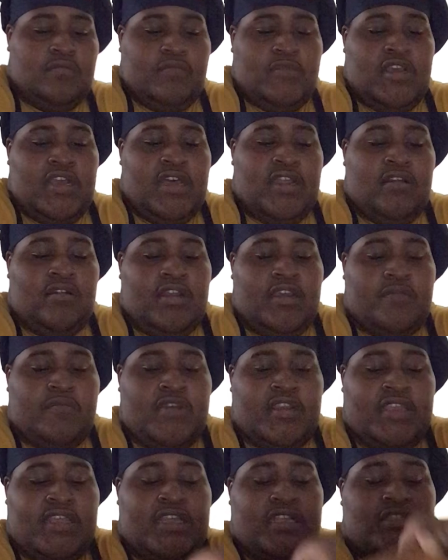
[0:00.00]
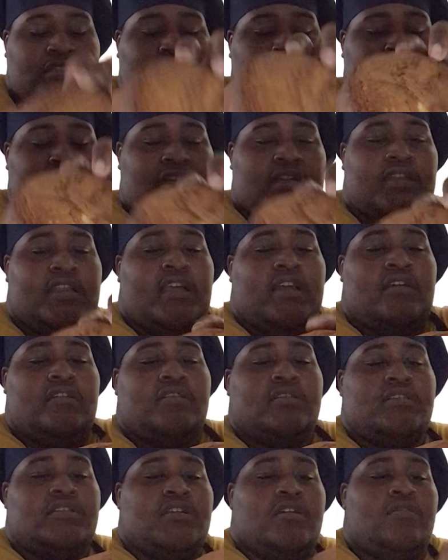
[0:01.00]
But I don't like my cakes upside down,
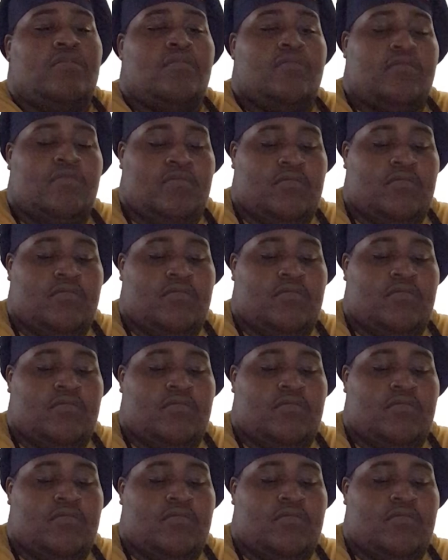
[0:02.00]
so